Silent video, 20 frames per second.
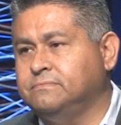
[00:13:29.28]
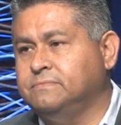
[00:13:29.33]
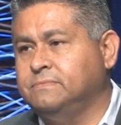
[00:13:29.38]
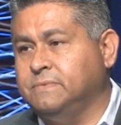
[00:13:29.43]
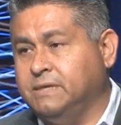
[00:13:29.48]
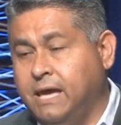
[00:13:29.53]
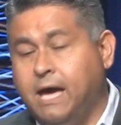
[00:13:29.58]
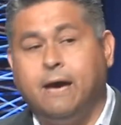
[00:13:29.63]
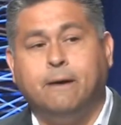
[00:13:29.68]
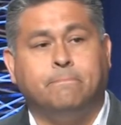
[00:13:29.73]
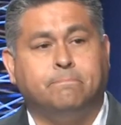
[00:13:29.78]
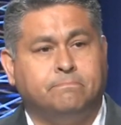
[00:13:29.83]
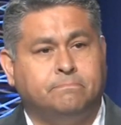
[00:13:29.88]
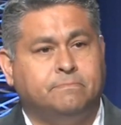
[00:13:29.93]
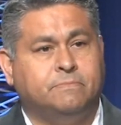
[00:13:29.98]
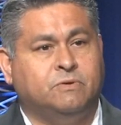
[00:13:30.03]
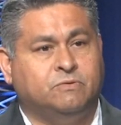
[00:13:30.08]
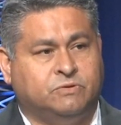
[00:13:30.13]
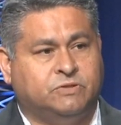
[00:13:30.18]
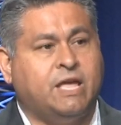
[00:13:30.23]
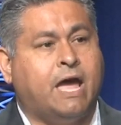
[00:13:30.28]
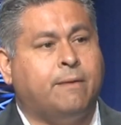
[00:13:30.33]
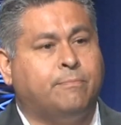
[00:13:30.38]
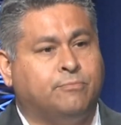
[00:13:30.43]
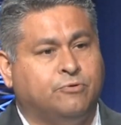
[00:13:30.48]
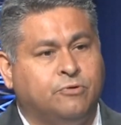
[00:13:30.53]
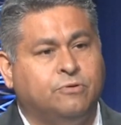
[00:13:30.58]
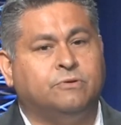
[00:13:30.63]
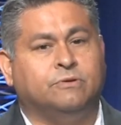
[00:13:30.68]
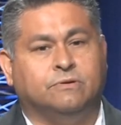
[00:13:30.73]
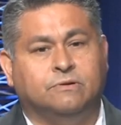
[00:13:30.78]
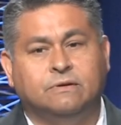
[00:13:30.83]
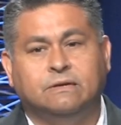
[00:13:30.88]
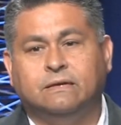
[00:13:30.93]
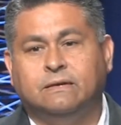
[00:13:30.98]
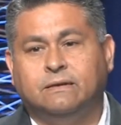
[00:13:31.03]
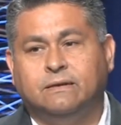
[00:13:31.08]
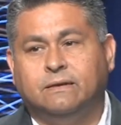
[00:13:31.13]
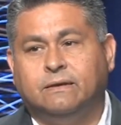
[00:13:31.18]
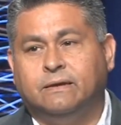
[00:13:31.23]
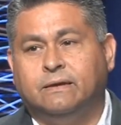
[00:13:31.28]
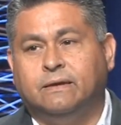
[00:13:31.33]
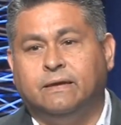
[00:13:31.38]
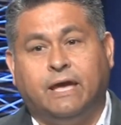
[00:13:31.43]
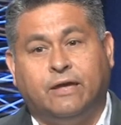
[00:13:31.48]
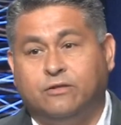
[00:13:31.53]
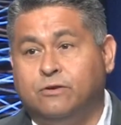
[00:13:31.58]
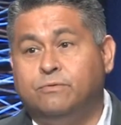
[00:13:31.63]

Yeah, it was that brutal. Yeah,